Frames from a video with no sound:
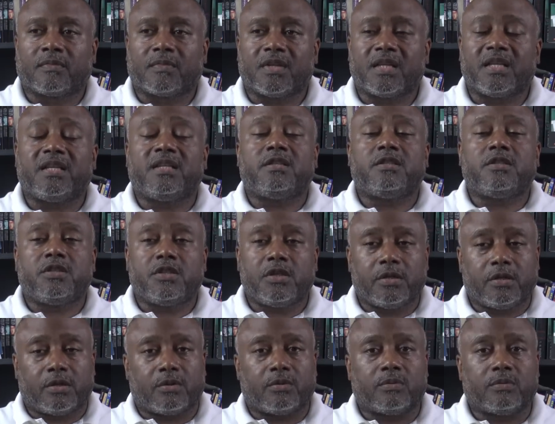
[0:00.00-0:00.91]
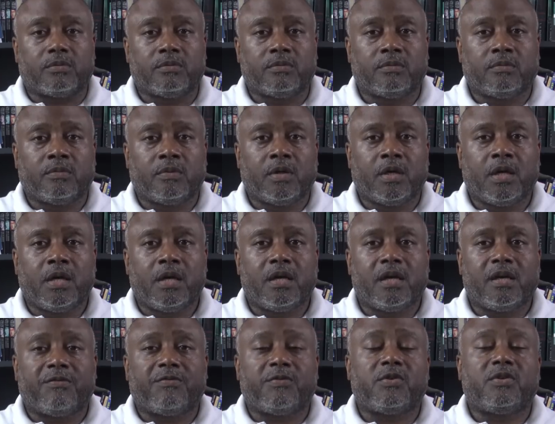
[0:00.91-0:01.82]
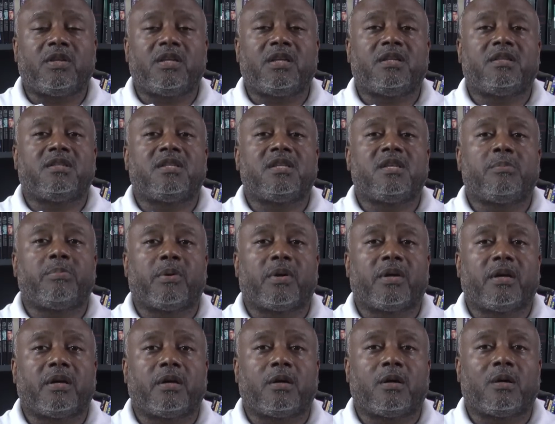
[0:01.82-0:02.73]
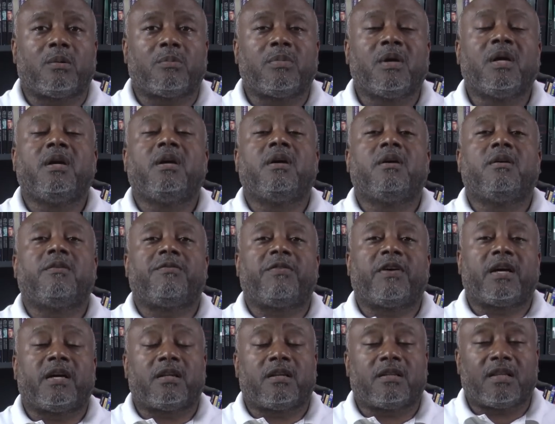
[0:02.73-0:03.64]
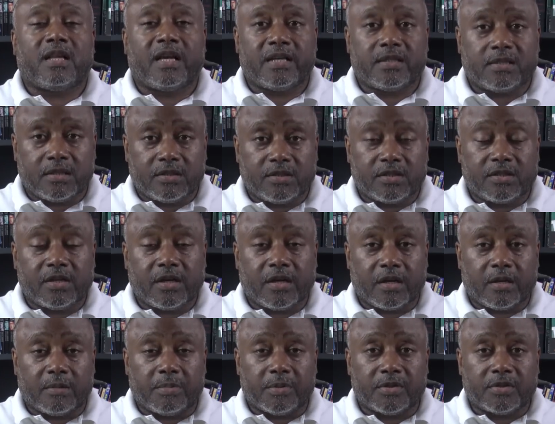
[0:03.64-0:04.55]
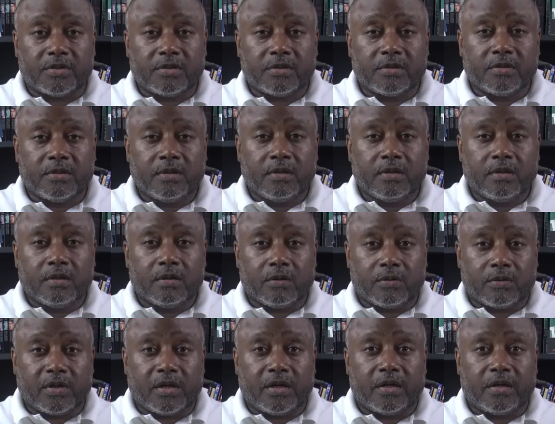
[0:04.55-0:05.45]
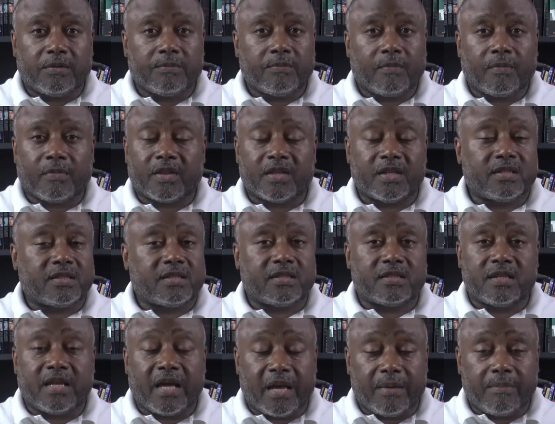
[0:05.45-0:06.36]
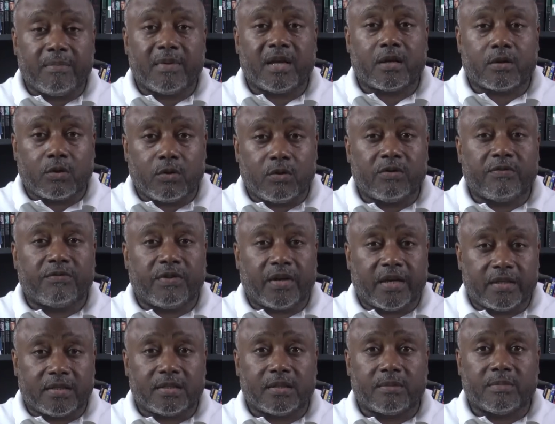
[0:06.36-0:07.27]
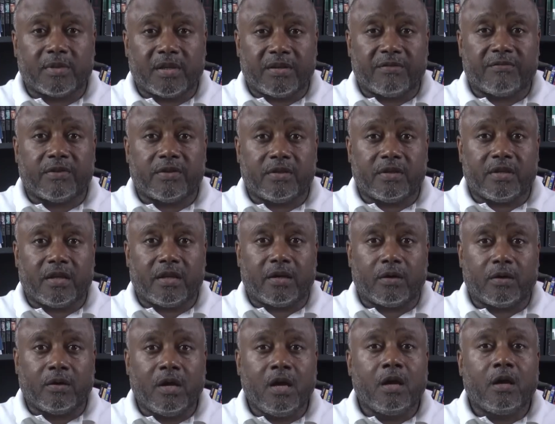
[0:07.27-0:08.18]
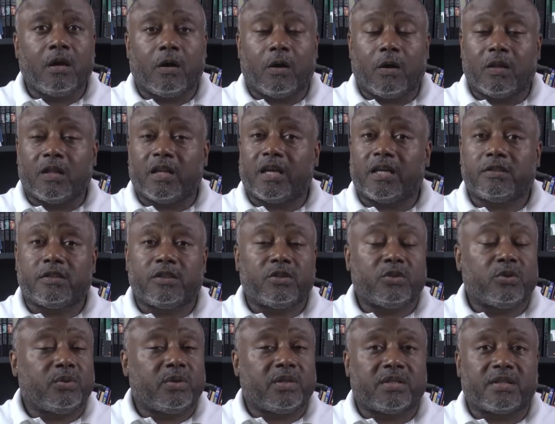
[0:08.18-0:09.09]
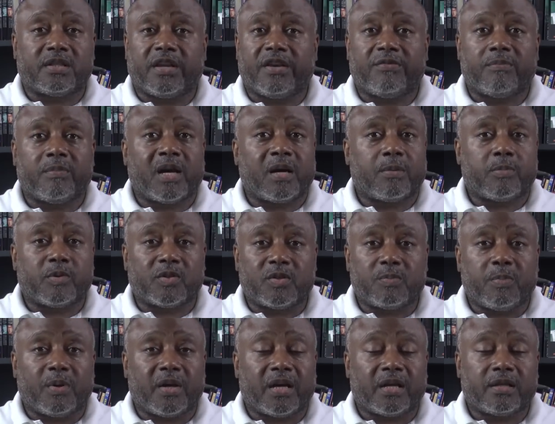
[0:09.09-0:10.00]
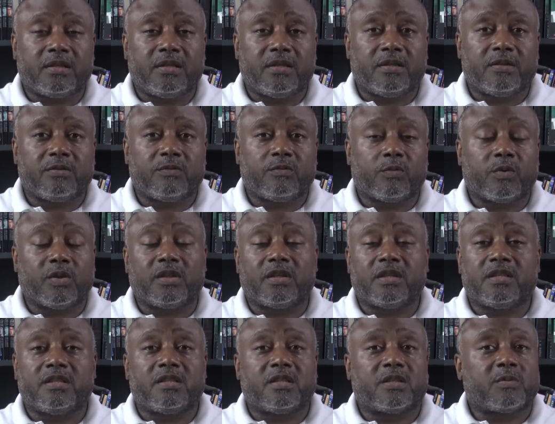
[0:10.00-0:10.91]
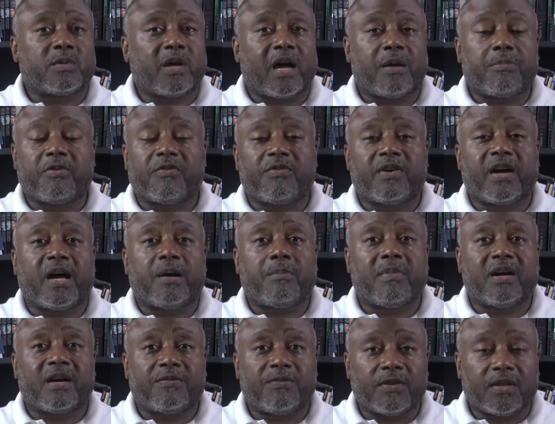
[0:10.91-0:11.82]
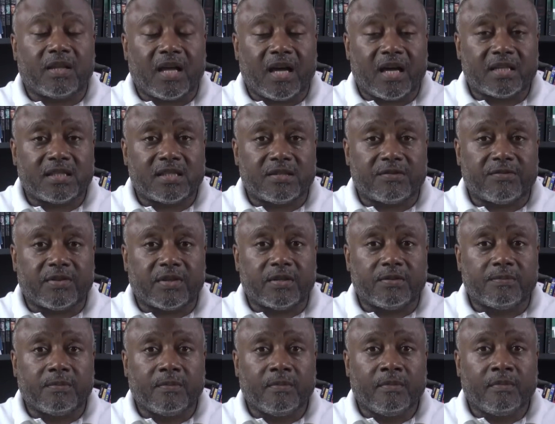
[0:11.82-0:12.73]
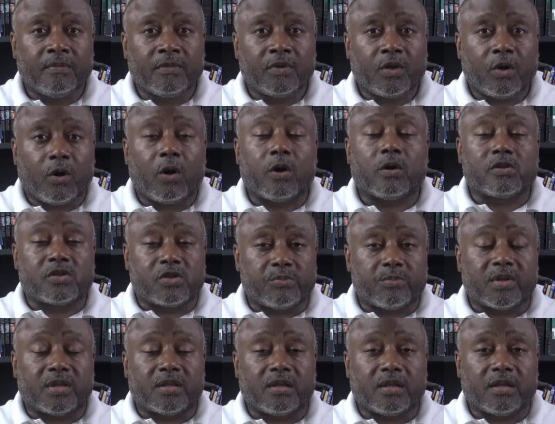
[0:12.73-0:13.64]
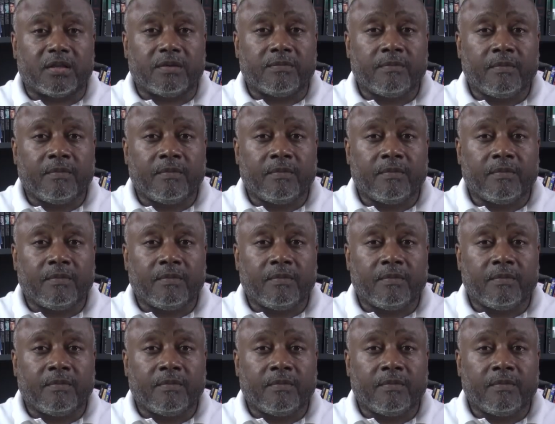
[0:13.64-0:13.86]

In general, if you need deeper help, find a licensed therapist, okay? This is not medical advice I'm giving now. All I do is give my perspective, really just I provide my philosophy, ultimately,